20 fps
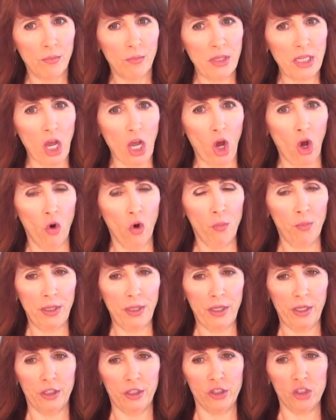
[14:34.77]
be
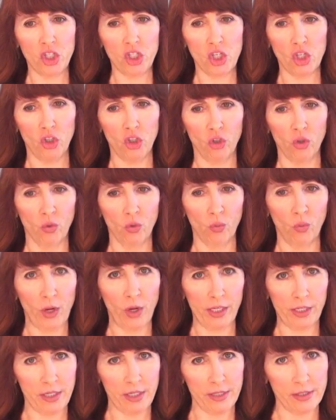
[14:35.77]
open to
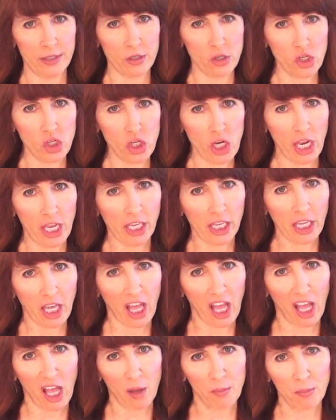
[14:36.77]
what needs a
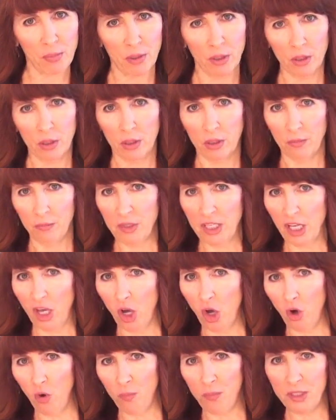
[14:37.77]
shake-up, be
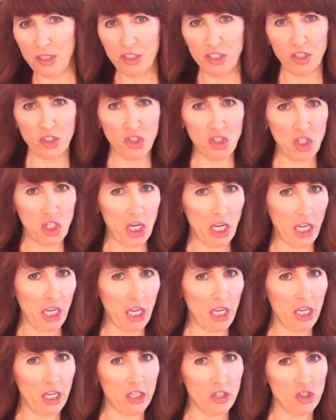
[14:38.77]
open to
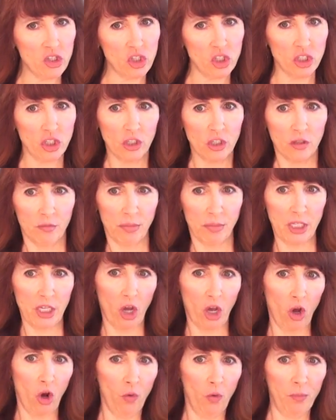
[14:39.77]
change,
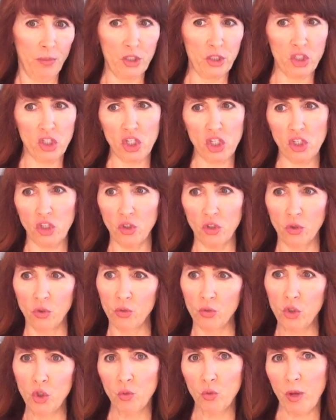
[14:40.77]
be open
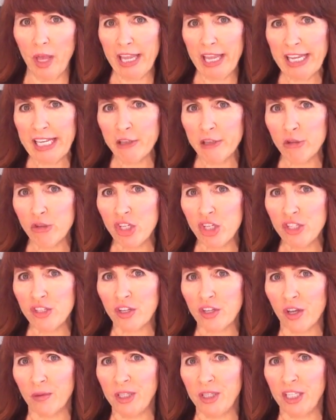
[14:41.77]
to new
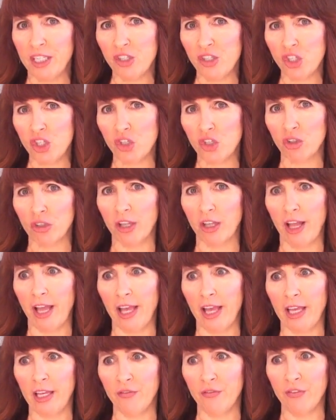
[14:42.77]
energies coming into your
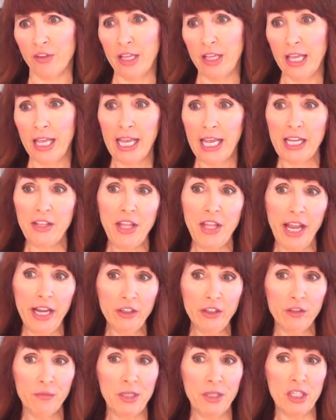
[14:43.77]
life. And
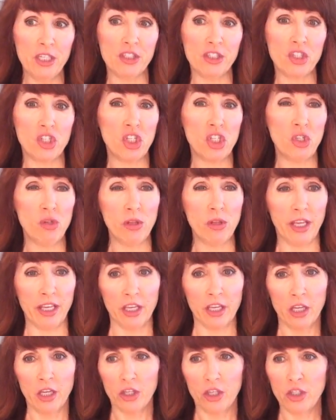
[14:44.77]
that could be it too,
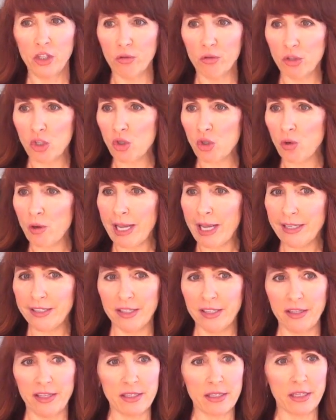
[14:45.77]
like you're
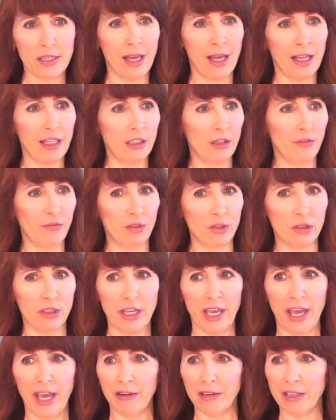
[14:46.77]
attracting these colorful
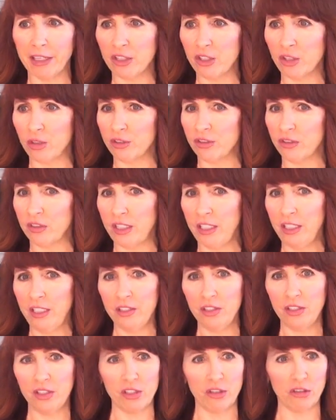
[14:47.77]
characters
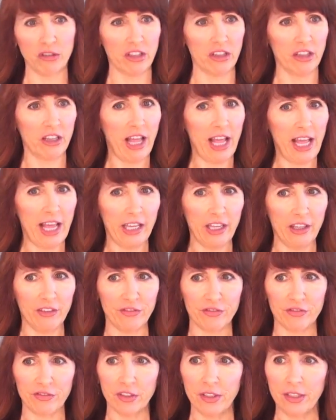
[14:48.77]
into your
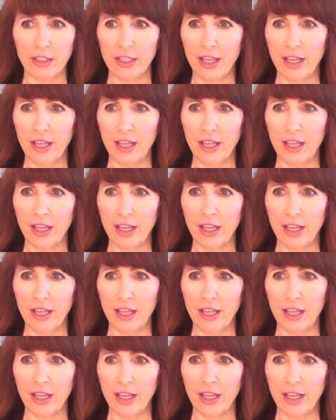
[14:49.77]
life.